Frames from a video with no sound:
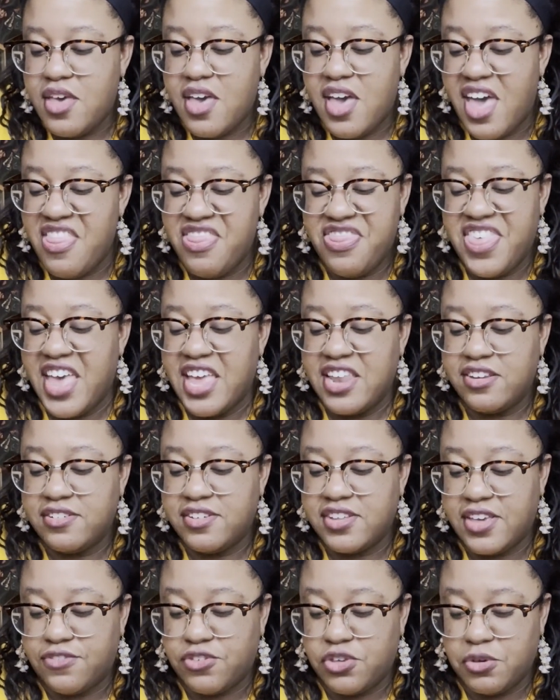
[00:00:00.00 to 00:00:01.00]
And then,
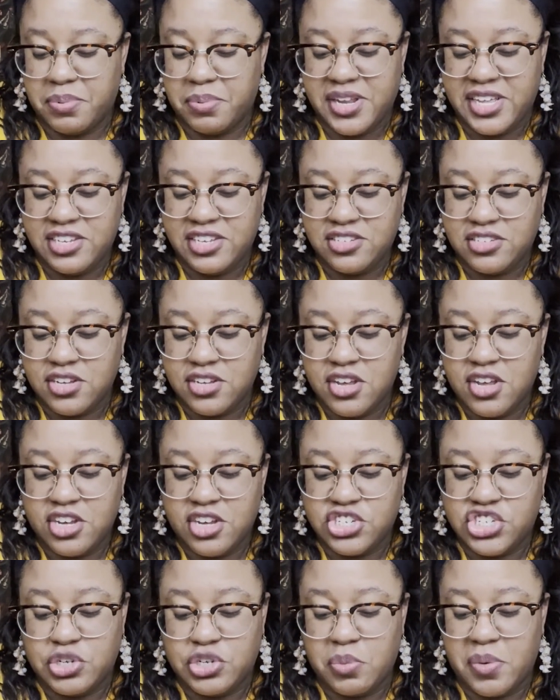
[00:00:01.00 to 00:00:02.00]
if you please,
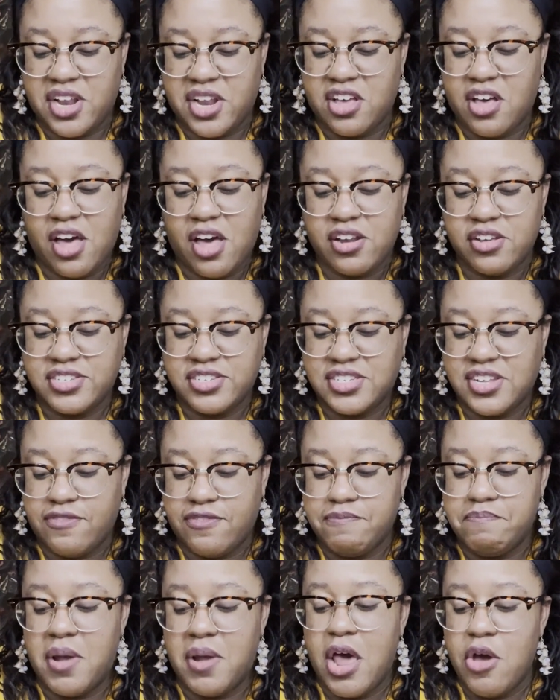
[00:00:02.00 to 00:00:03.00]
she went and got herself
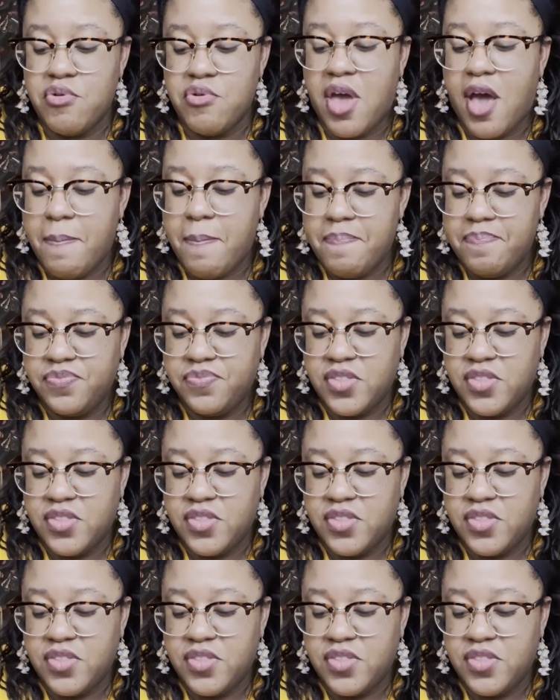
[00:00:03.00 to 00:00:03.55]
blown up